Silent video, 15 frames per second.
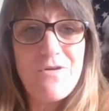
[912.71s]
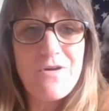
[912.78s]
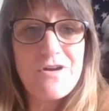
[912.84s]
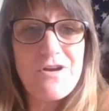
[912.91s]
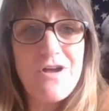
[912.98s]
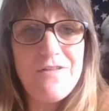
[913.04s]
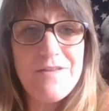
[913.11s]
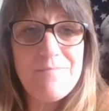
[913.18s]
or
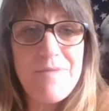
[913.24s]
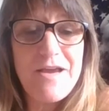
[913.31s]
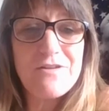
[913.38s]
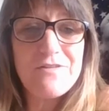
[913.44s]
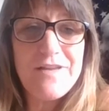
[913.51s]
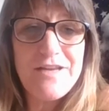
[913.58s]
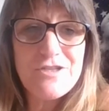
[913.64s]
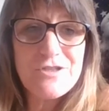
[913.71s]
call in
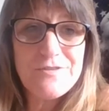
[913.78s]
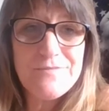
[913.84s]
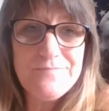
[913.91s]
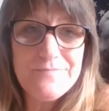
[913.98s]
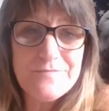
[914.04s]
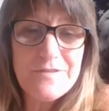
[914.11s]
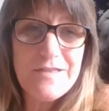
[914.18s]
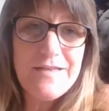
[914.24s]
Michael Angel
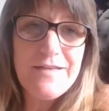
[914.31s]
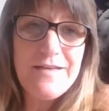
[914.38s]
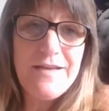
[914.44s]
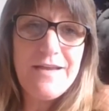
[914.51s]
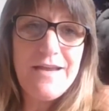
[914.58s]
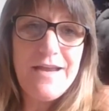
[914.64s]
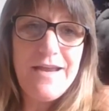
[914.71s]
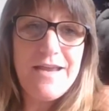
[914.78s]

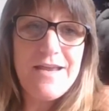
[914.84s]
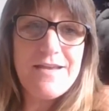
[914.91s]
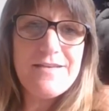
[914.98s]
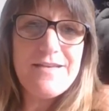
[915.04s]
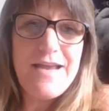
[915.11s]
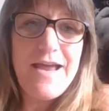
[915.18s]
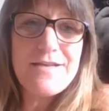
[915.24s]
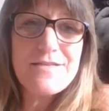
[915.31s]

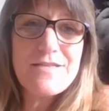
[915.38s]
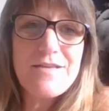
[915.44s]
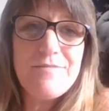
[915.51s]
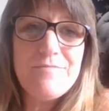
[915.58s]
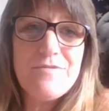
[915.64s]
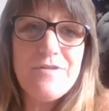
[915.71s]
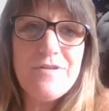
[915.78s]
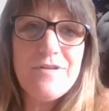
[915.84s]
and ask
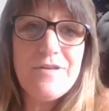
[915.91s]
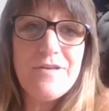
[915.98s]
him